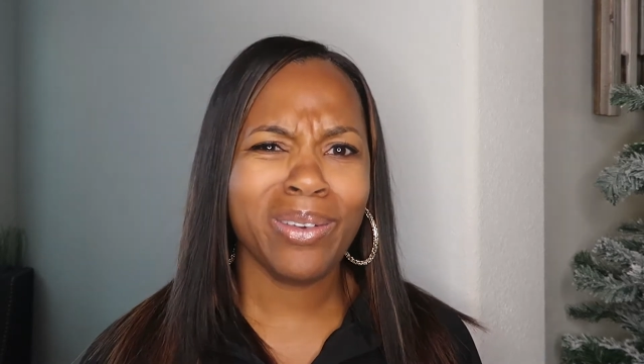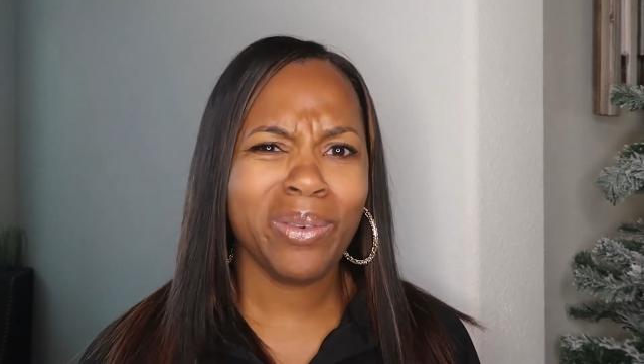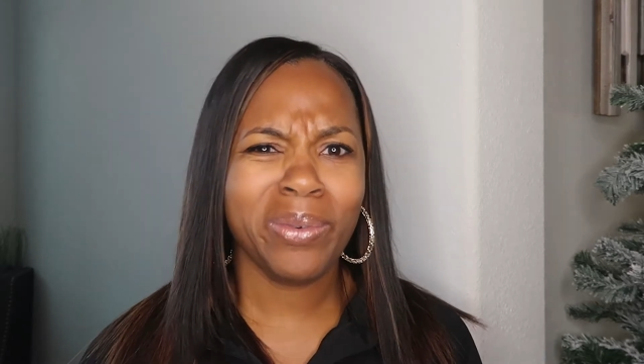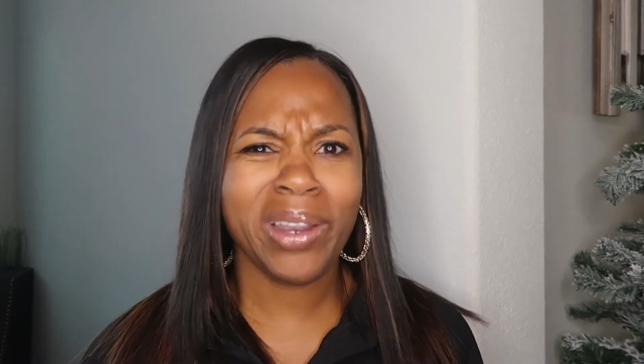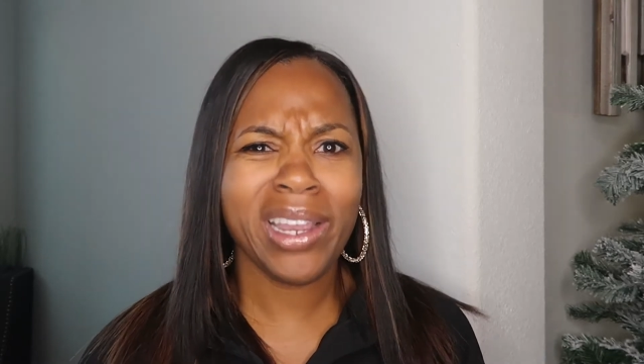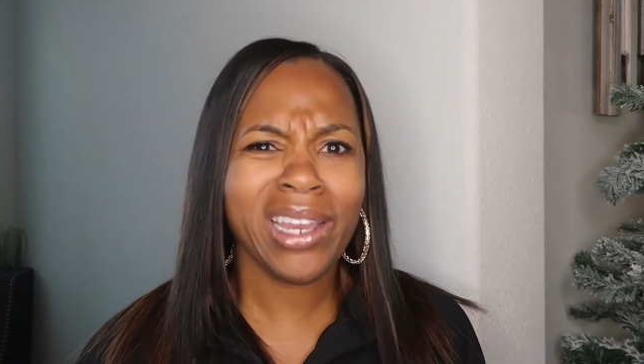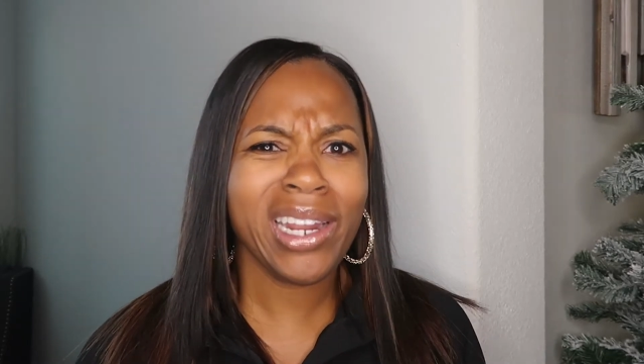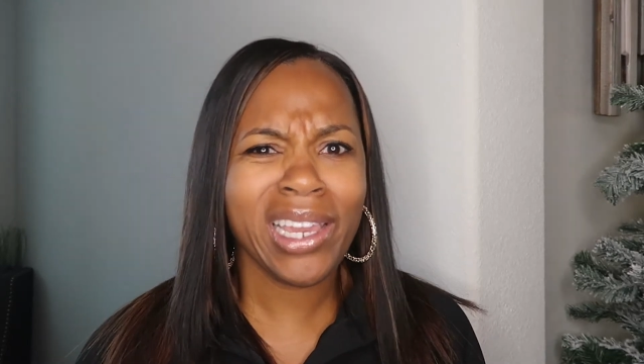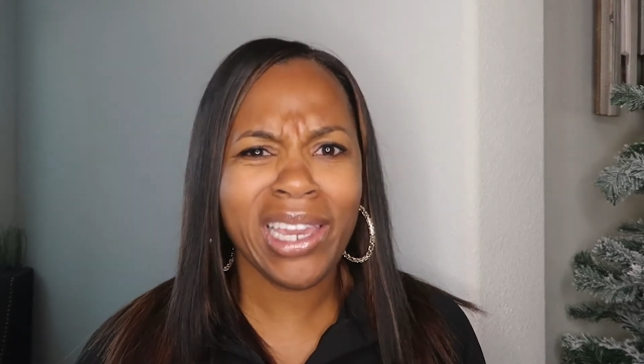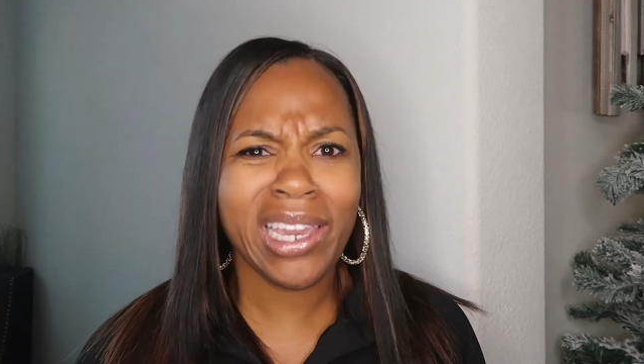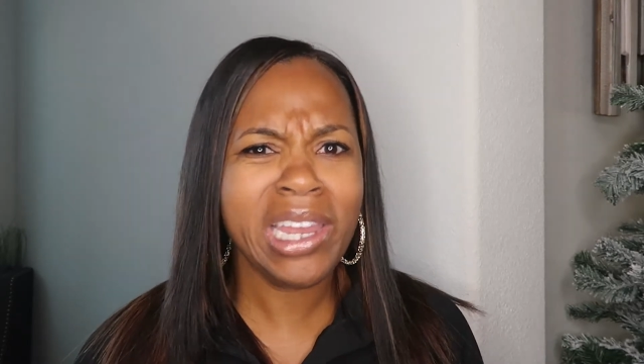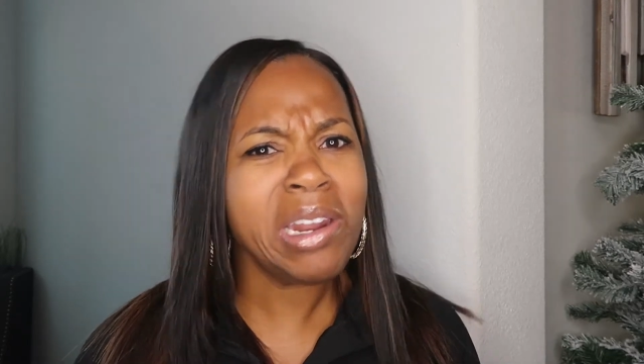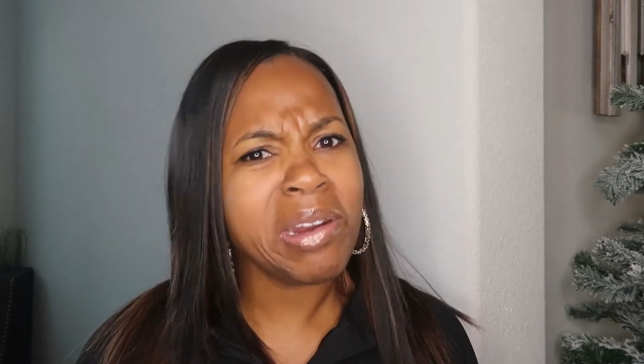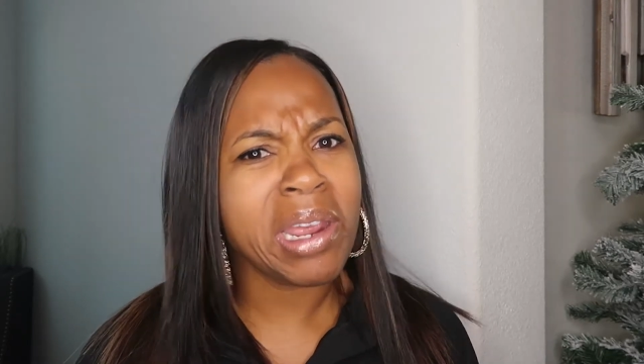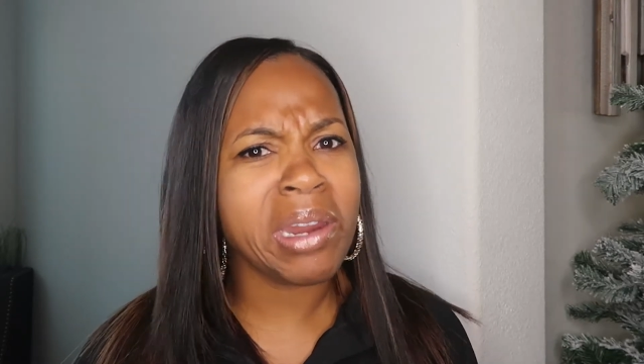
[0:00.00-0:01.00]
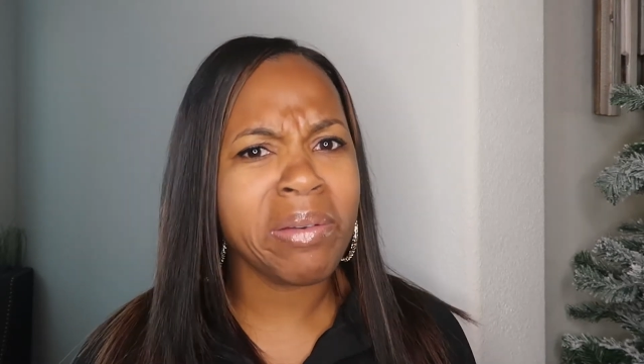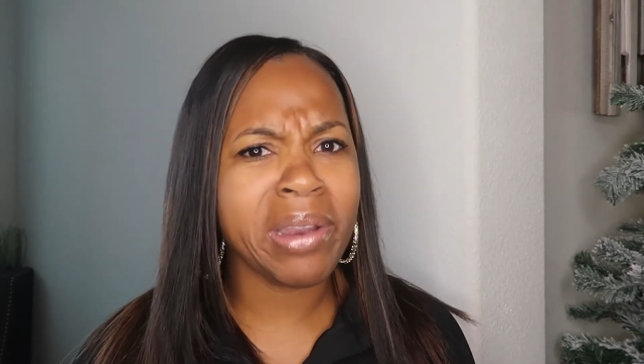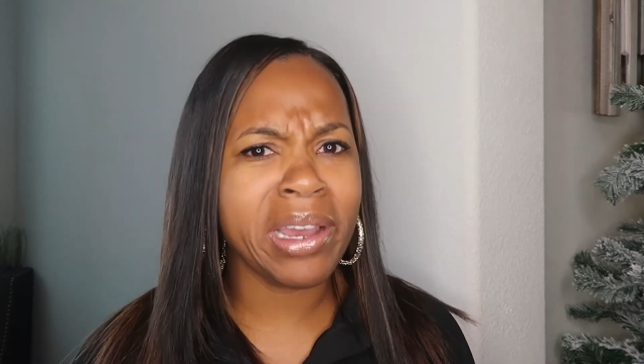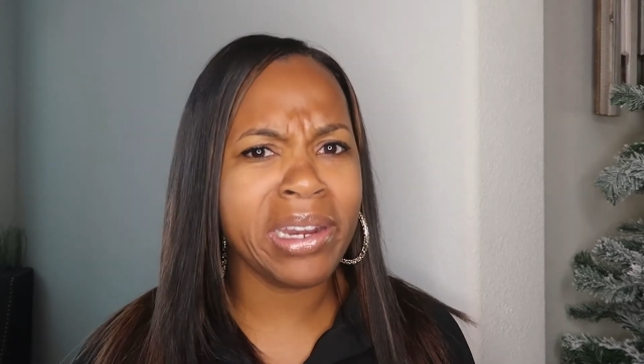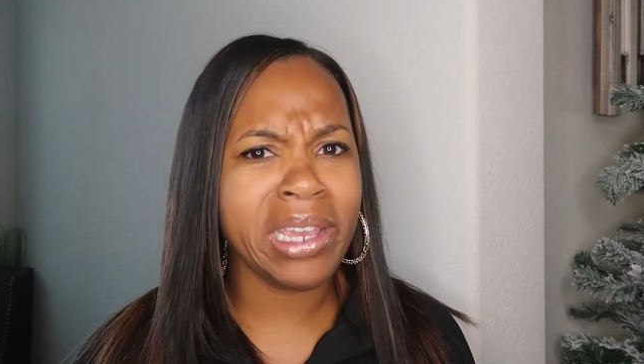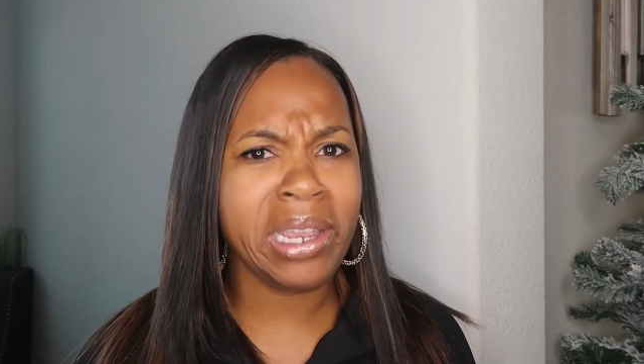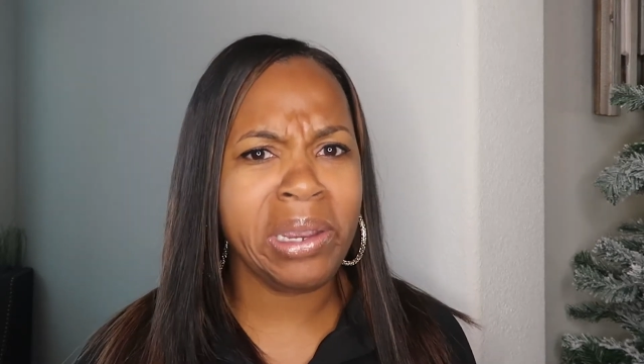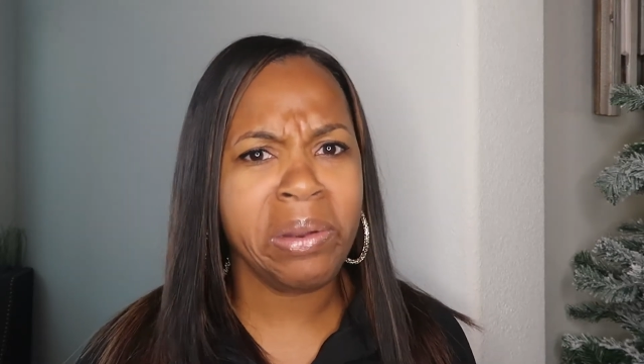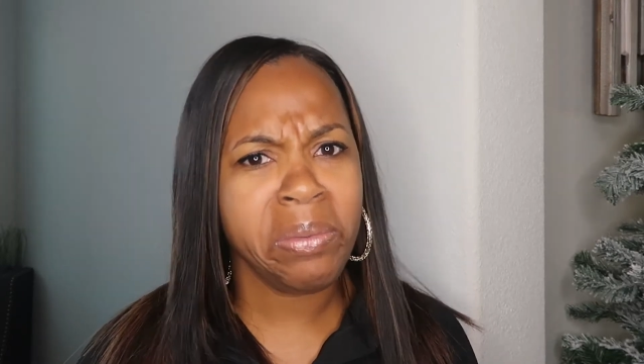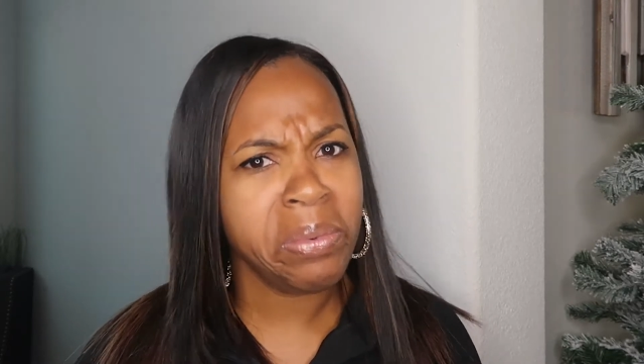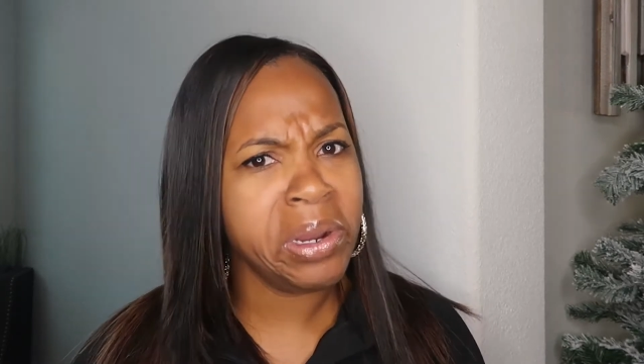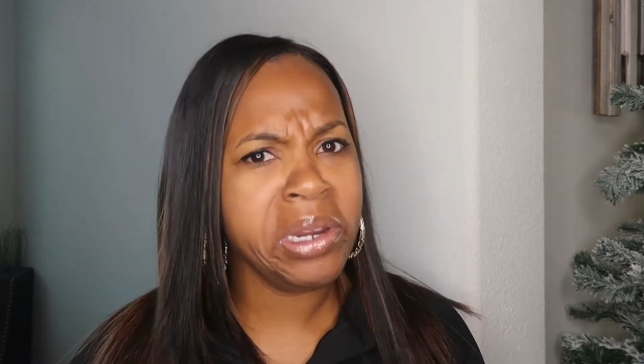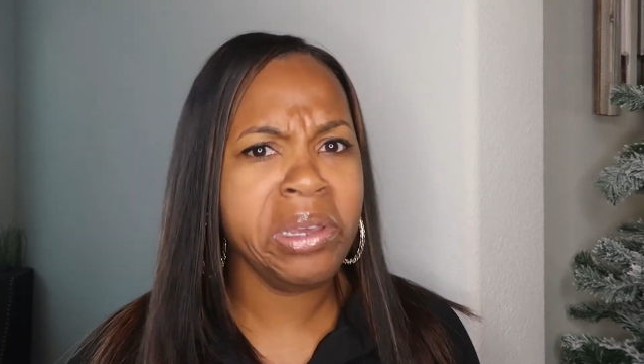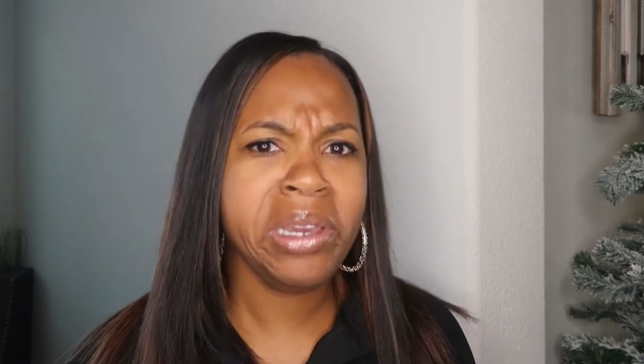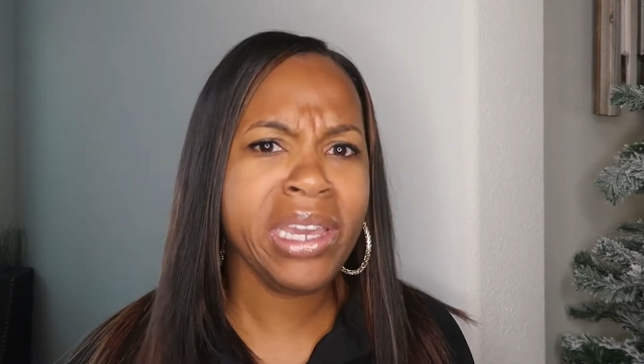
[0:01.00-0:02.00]
where can I get internet around here?
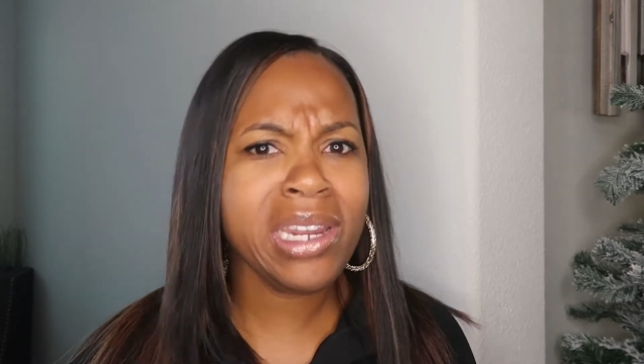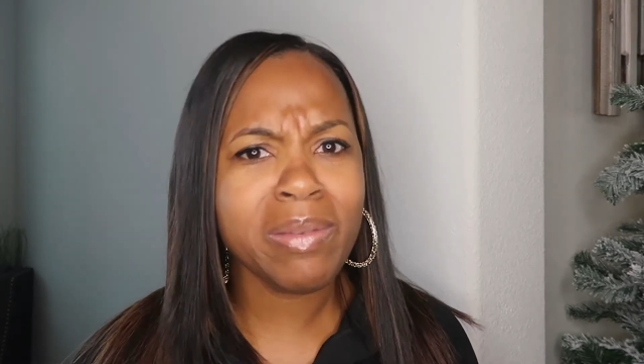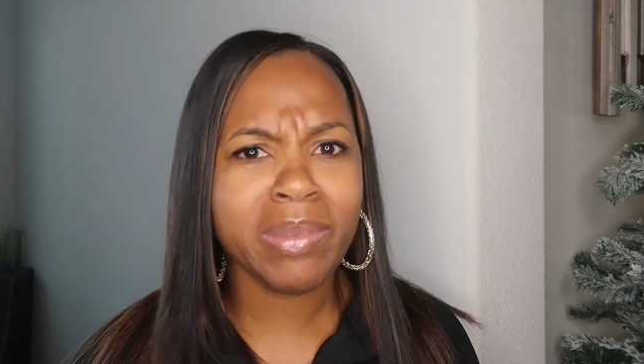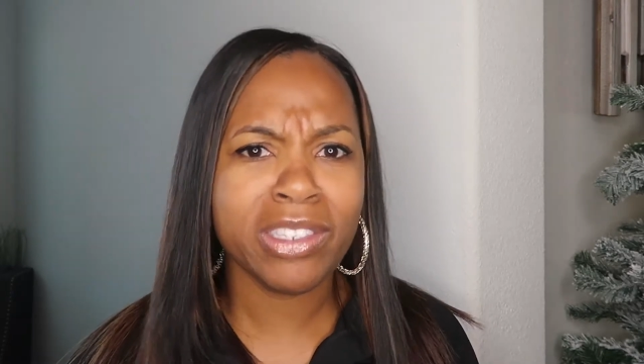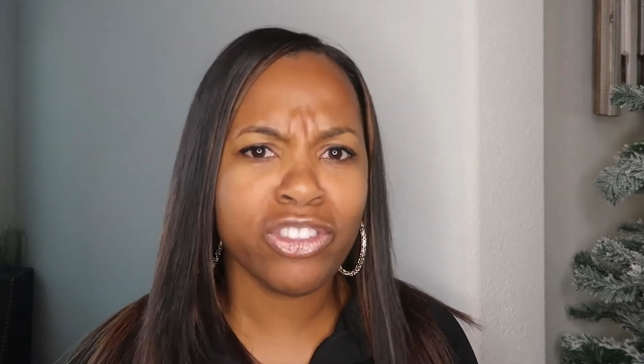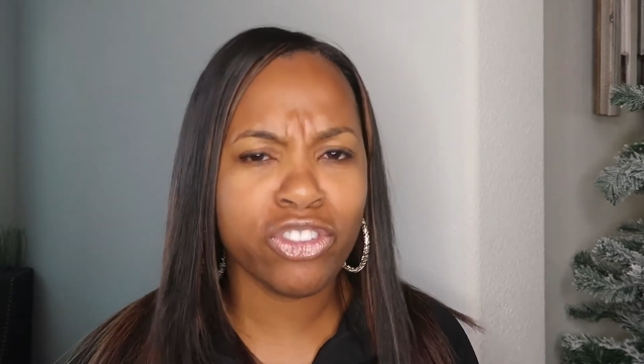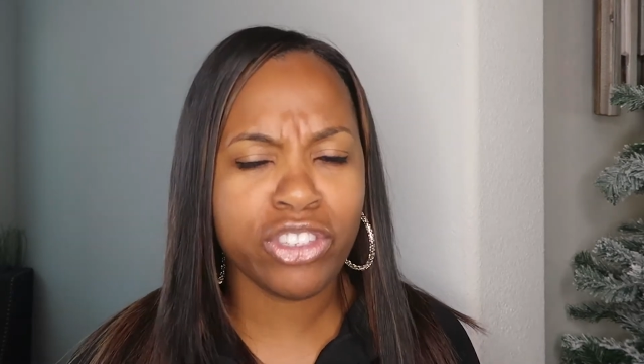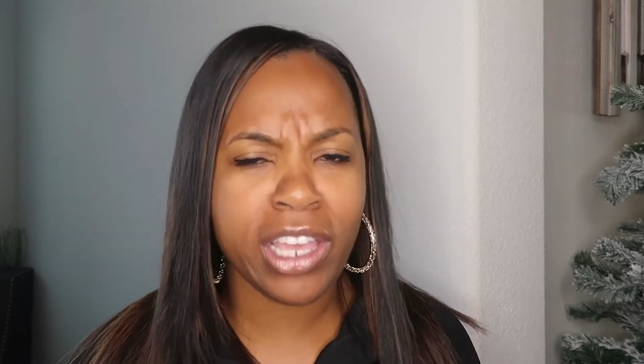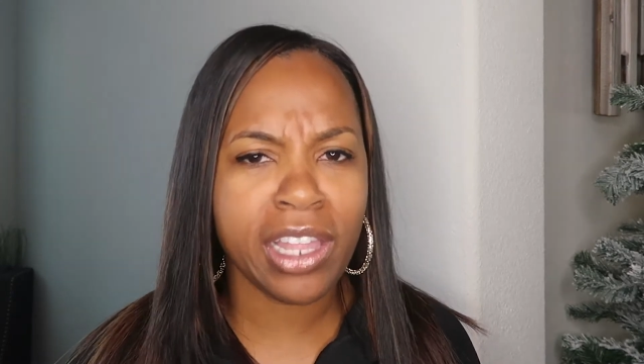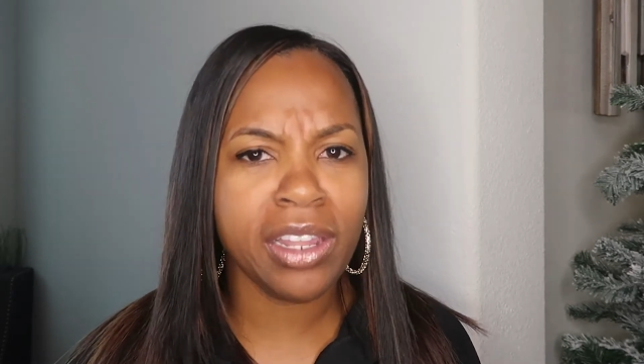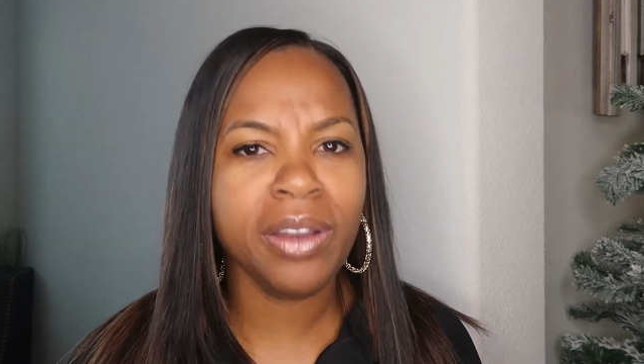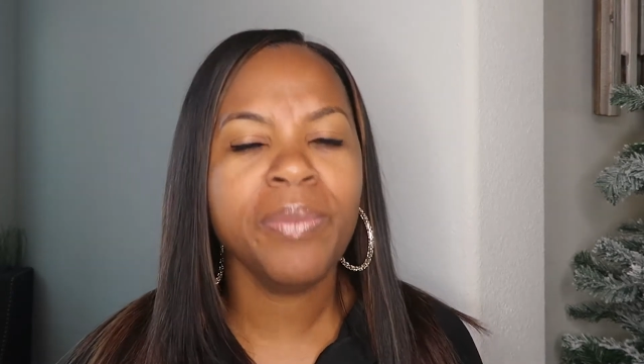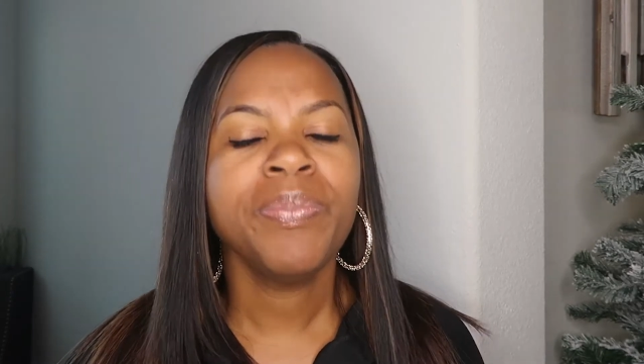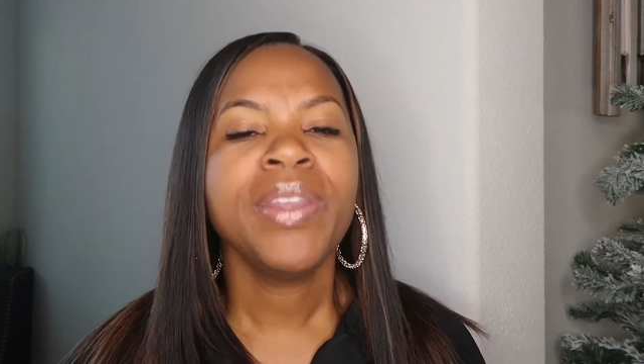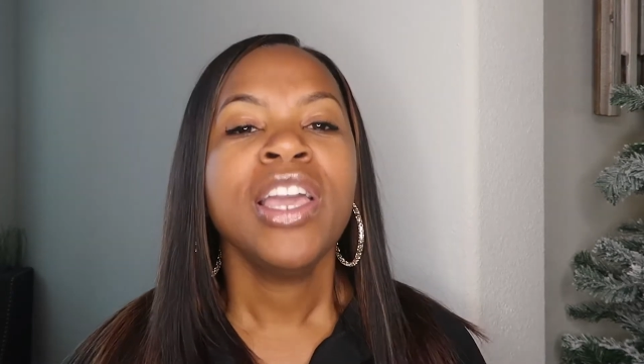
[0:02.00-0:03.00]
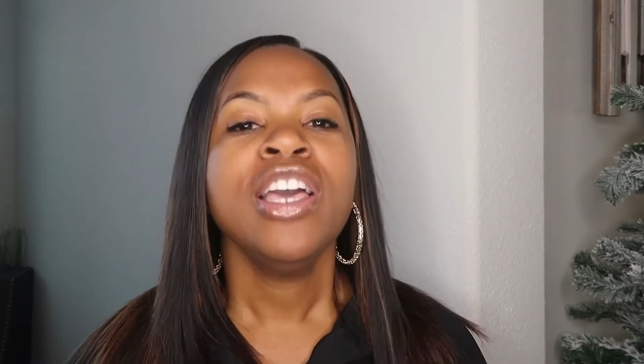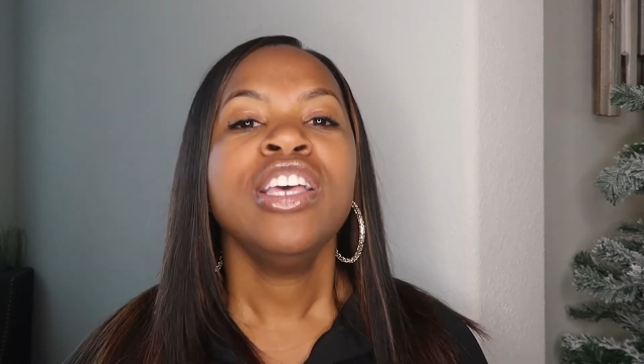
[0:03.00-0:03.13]
Where do you get it, Mr. Seller?